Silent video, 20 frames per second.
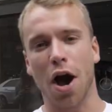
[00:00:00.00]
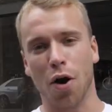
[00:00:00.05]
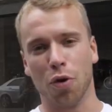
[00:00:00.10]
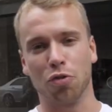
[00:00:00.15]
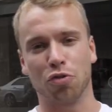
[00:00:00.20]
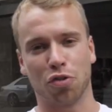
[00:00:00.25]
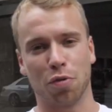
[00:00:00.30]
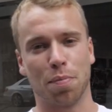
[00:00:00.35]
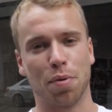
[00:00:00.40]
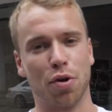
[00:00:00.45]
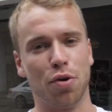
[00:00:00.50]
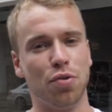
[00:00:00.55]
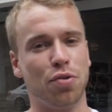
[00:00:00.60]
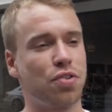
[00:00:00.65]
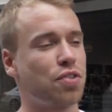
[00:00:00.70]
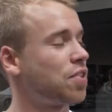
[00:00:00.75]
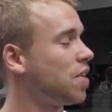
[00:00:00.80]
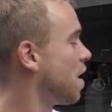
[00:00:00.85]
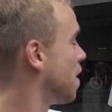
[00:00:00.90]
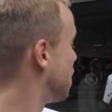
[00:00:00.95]
Ultra
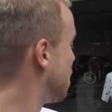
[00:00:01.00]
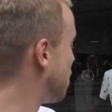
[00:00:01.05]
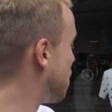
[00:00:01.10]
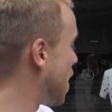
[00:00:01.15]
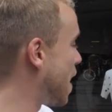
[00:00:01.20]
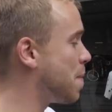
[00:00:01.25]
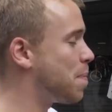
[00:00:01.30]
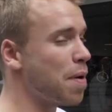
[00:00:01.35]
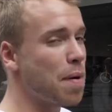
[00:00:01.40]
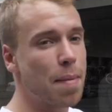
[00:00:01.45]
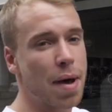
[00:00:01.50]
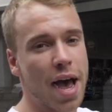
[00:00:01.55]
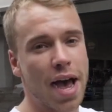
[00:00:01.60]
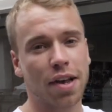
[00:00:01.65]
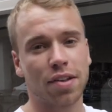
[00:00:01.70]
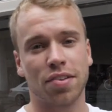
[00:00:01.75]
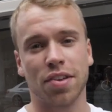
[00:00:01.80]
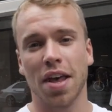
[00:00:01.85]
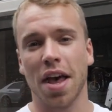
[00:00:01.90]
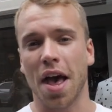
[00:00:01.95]
Boost, the Vapor
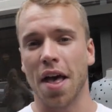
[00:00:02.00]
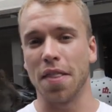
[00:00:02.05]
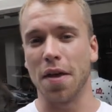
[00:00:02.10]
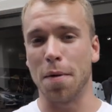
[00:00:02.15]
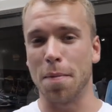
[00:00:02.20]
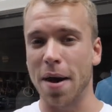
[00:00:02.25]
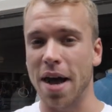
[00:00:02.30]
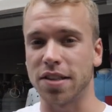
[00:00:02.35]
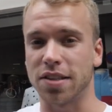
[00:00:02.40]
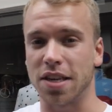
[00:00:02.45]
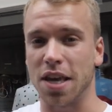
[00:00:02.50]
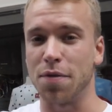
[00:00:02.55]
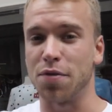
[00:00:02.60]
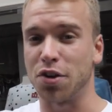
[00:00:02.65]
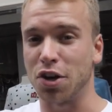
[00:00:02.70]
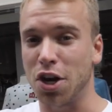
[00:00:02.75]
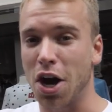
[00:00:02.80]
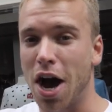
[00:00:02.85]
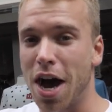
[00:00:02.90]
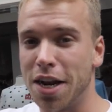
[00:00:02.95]
Max, and they're about to give
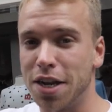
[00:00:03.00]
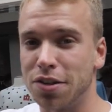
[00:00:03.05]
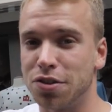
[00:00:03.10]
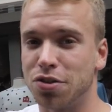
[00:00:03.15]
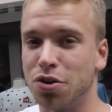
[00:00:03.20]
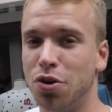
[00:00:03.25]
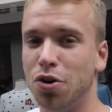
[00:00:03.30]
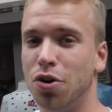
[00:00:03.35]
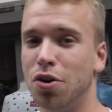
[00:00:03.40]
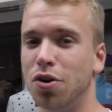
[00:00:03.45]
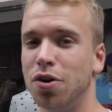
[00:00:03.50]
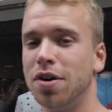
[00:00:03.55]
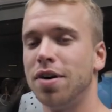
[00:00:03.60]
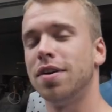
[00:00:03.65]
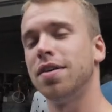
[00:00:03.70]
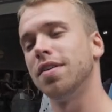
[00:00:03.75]
us a guided tour.